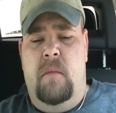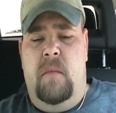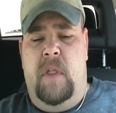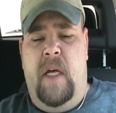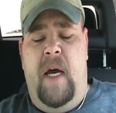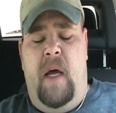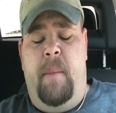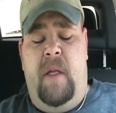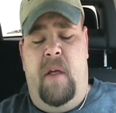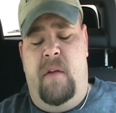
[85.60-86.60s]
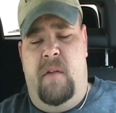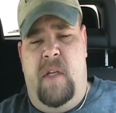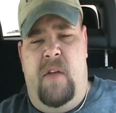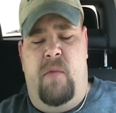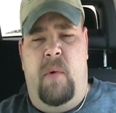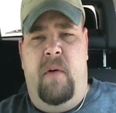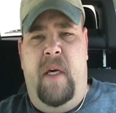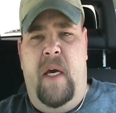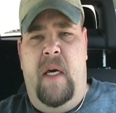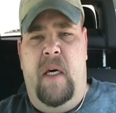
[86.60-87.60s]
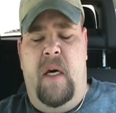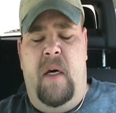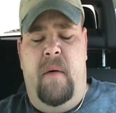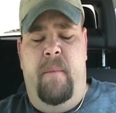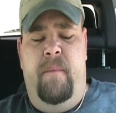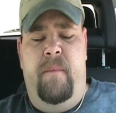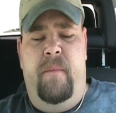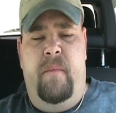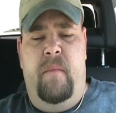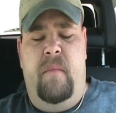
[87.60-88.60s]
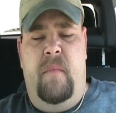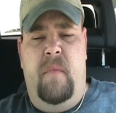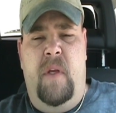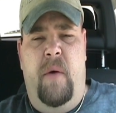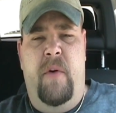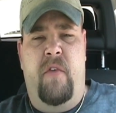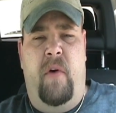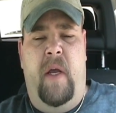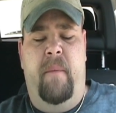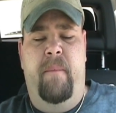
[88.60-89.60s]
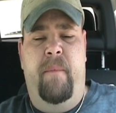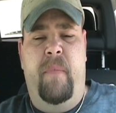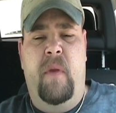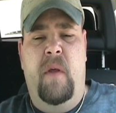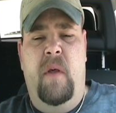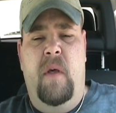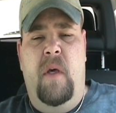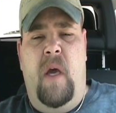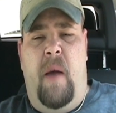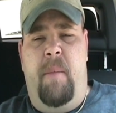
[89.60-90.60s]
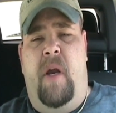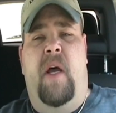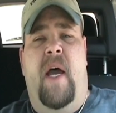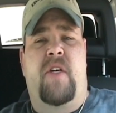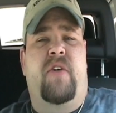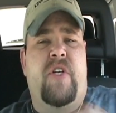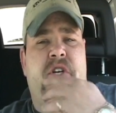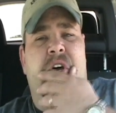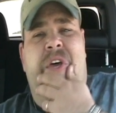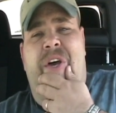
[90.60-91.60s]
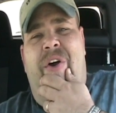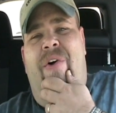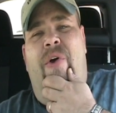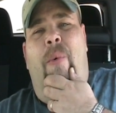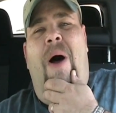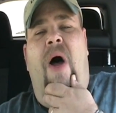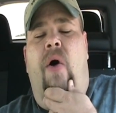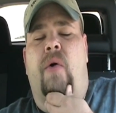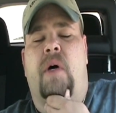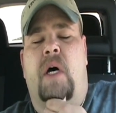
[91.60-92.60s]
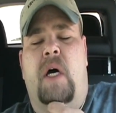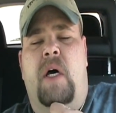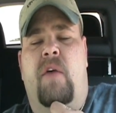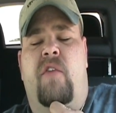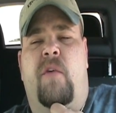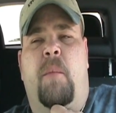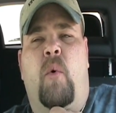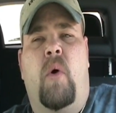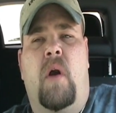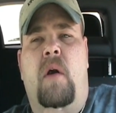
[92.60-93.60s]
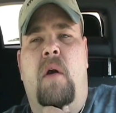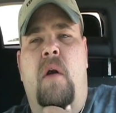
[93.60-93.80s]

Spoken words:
with that, I mean that's really a treat. I'm going to actually show you here in a little while some more,